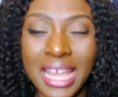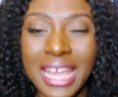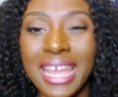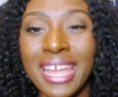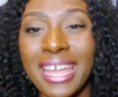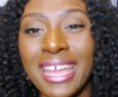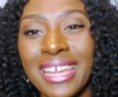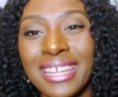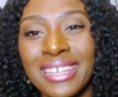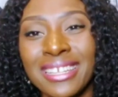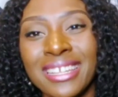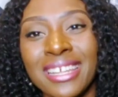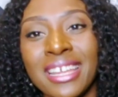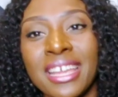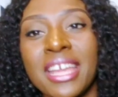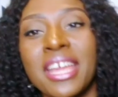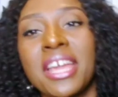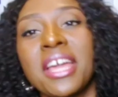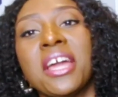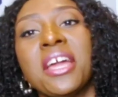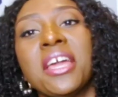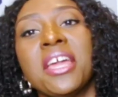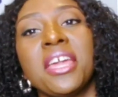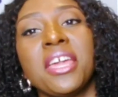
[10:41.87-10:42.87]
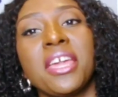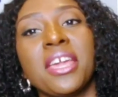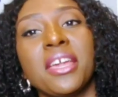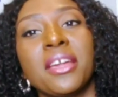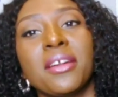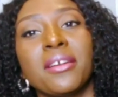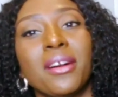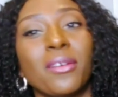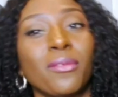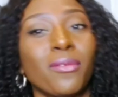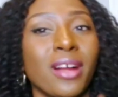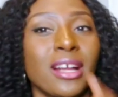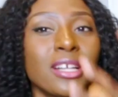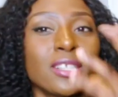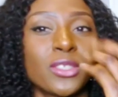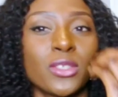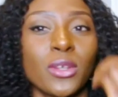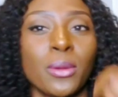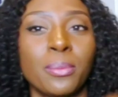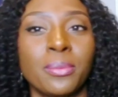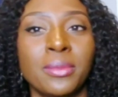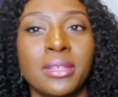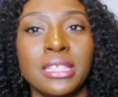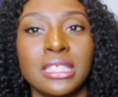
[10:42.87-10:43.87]
and rise
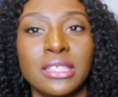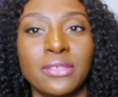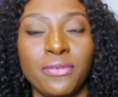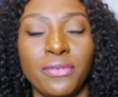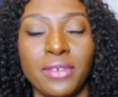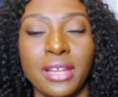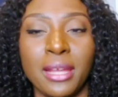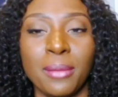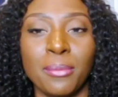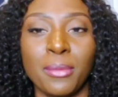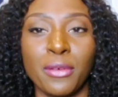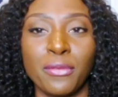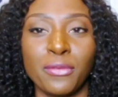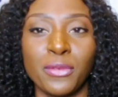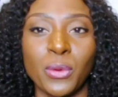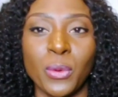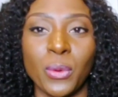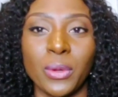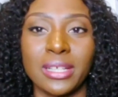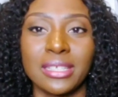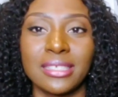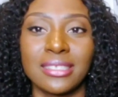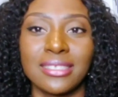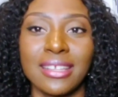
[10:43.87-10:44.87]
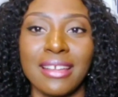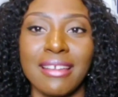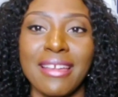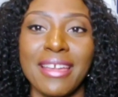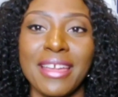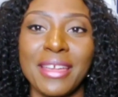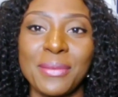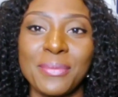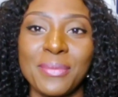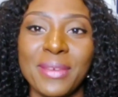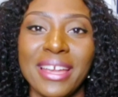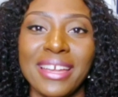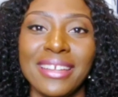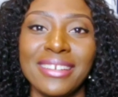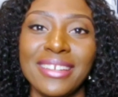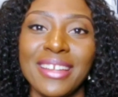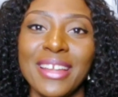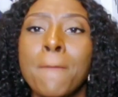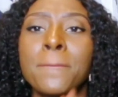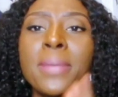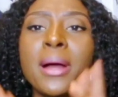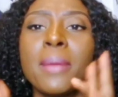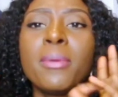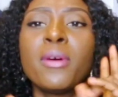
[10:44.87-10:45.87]
up this flame of yours. Amen.
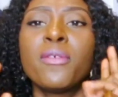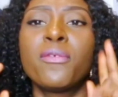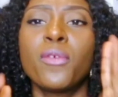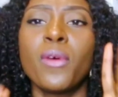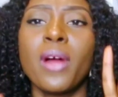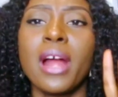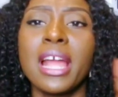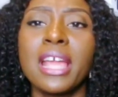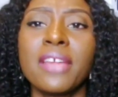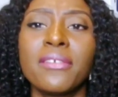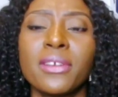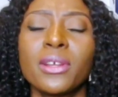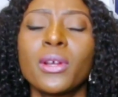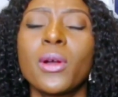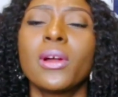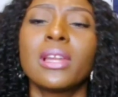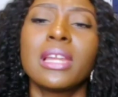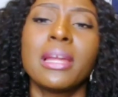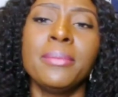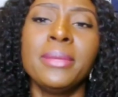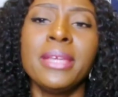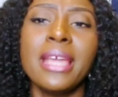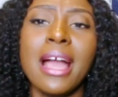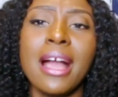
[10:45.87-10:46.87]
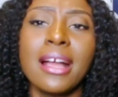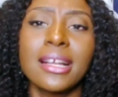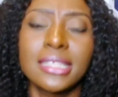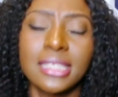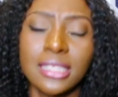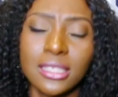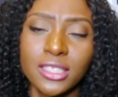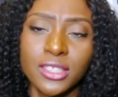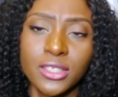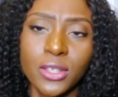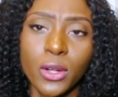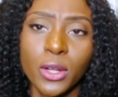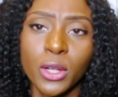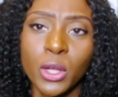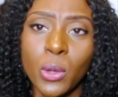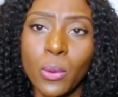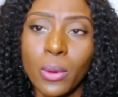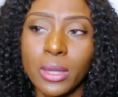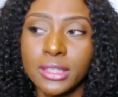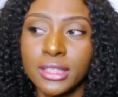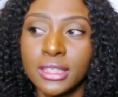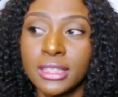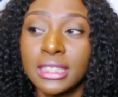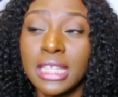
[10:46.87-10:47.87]
But before I even go, let me ask the certain
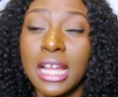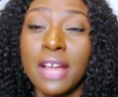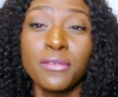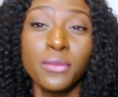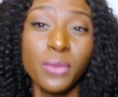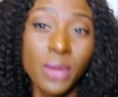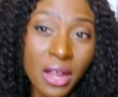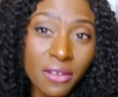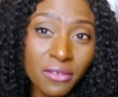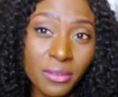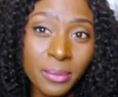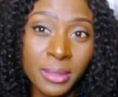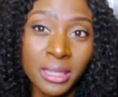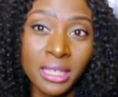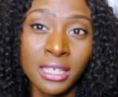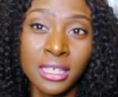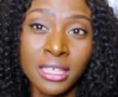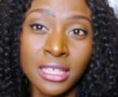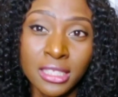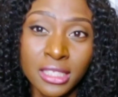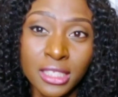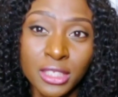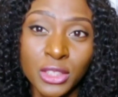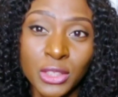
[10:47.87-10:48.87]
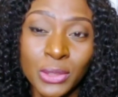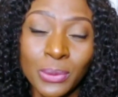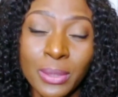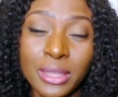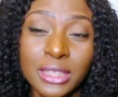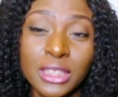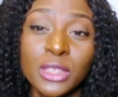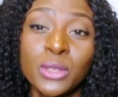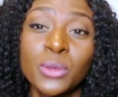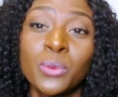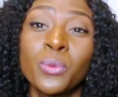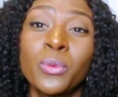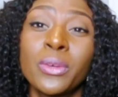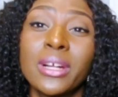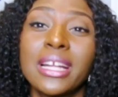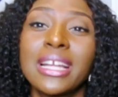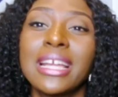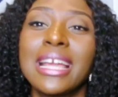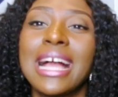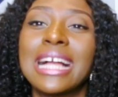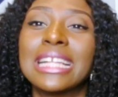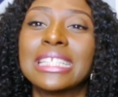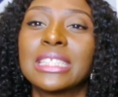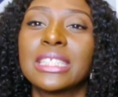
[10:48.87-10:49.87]
questions. Have you ever been in a situation where
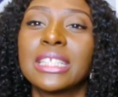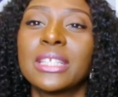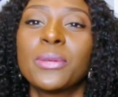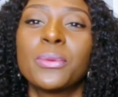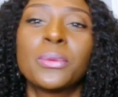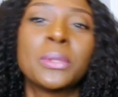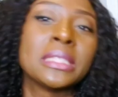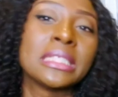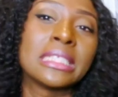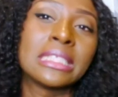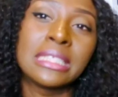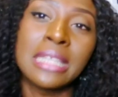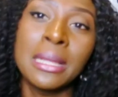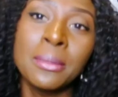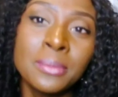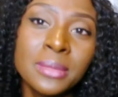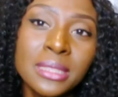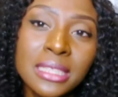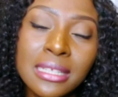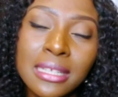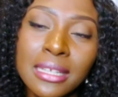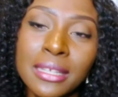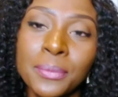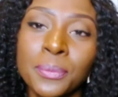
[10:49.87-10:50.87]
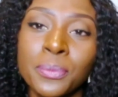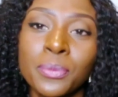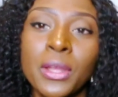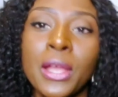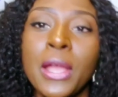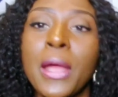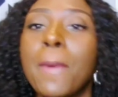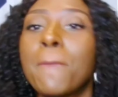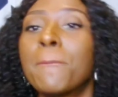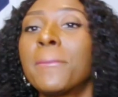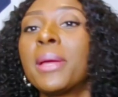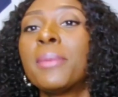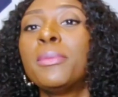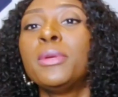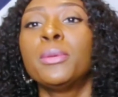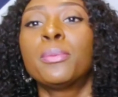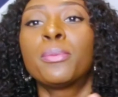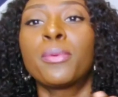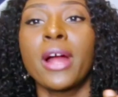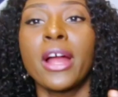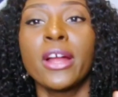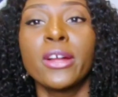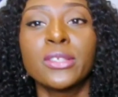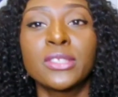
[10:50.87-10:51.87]
it was tempting, maybe
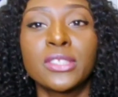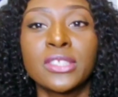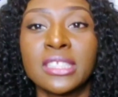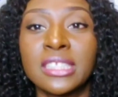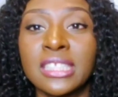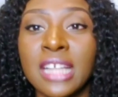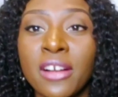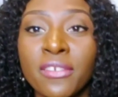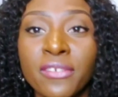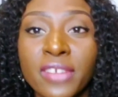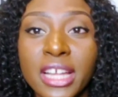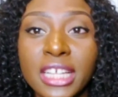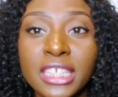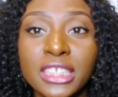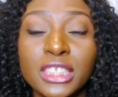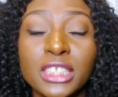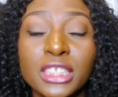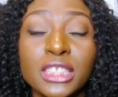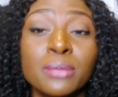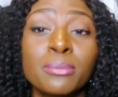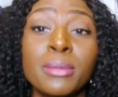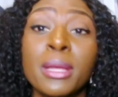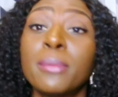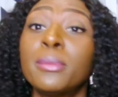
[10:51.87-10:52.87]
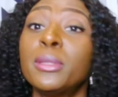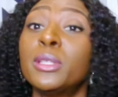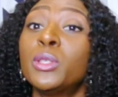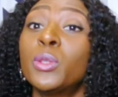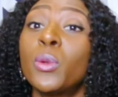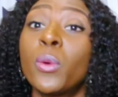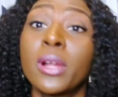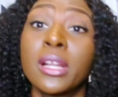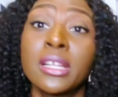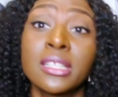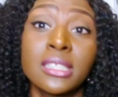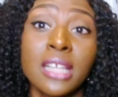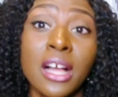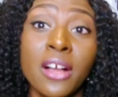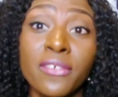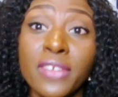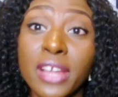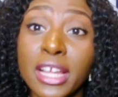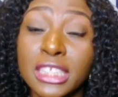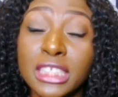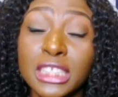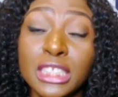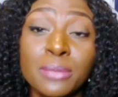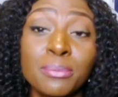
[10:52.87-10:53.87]
prior to salvation, maybe during
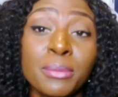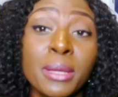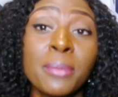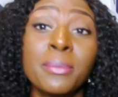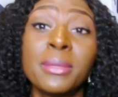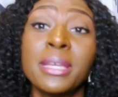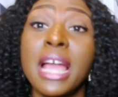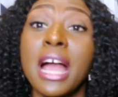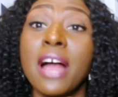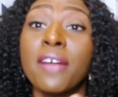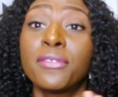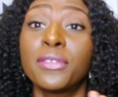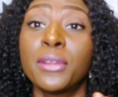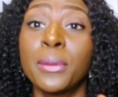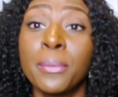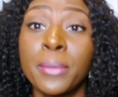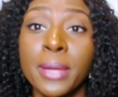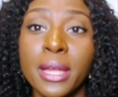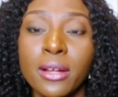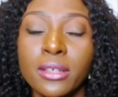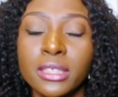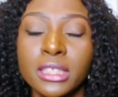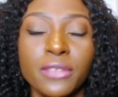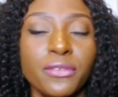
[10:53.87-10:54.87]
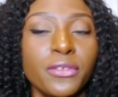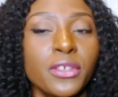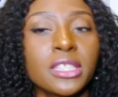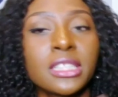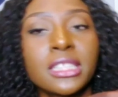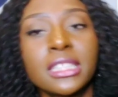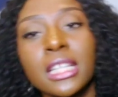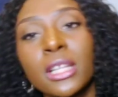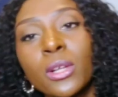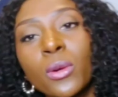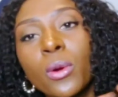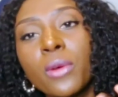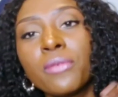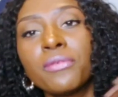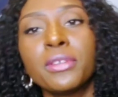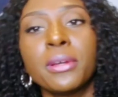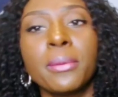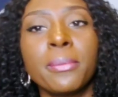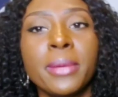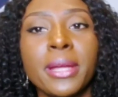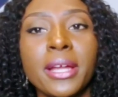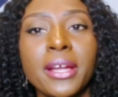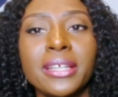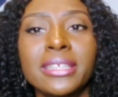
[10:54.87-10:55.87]
salvation, maybe after marriage? If you're single, if you're
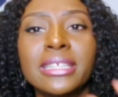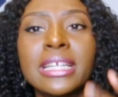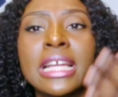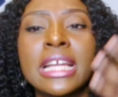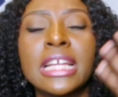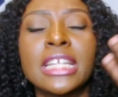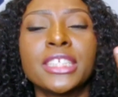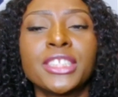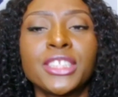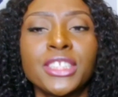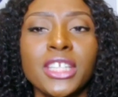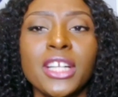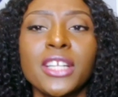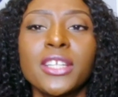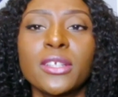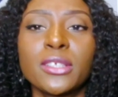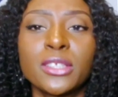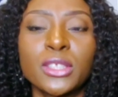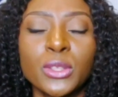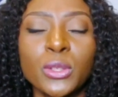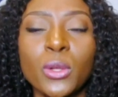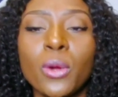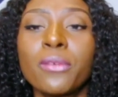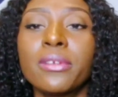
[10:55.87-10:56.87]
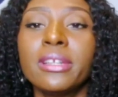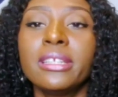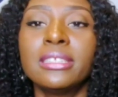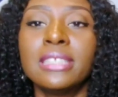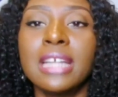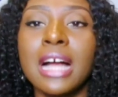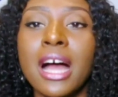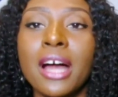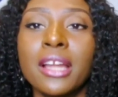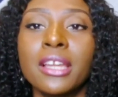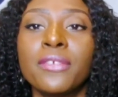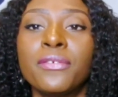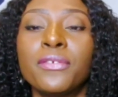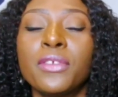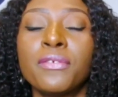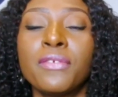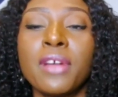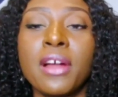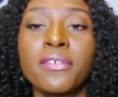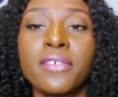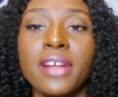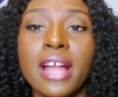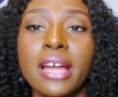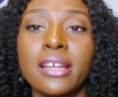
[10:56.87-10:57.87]
married, share your story down. If you've
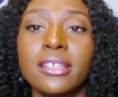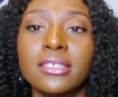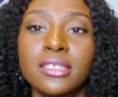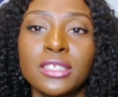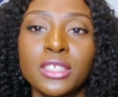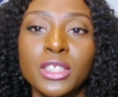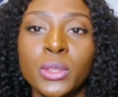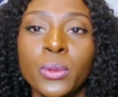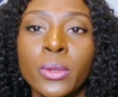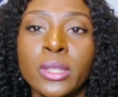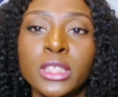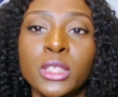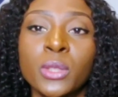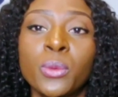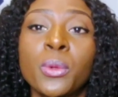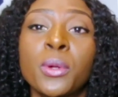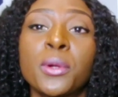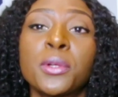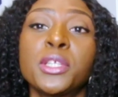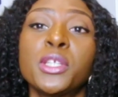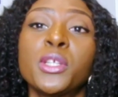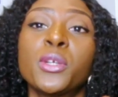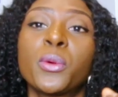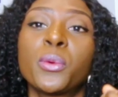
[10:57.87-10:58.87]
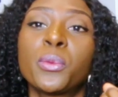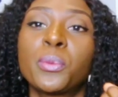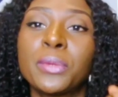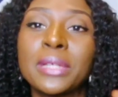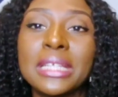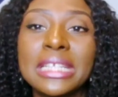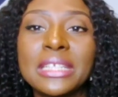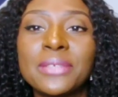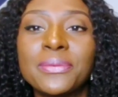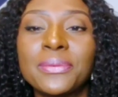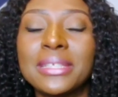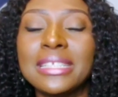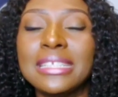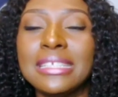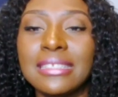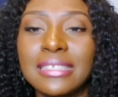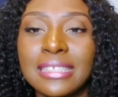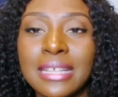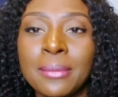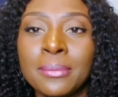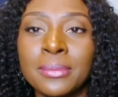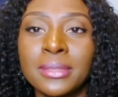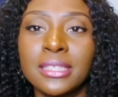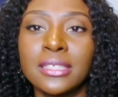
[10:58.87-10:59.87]
ever had a situation where you're really, really
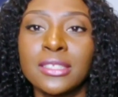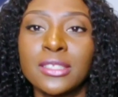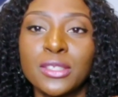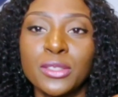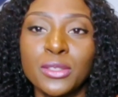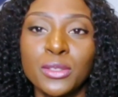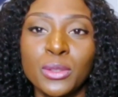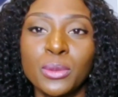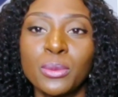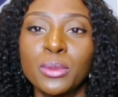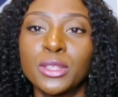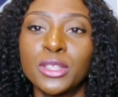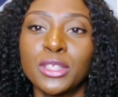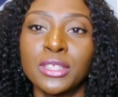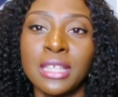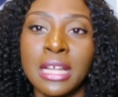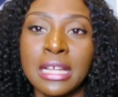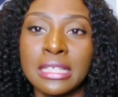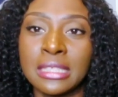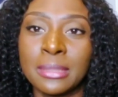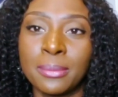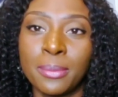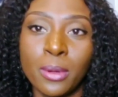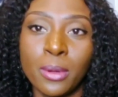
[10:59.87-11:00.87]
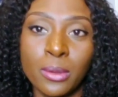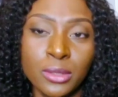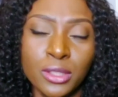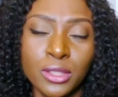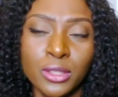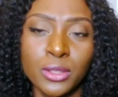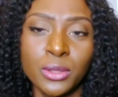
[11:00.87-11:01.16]
tempted to do what you're not supposed to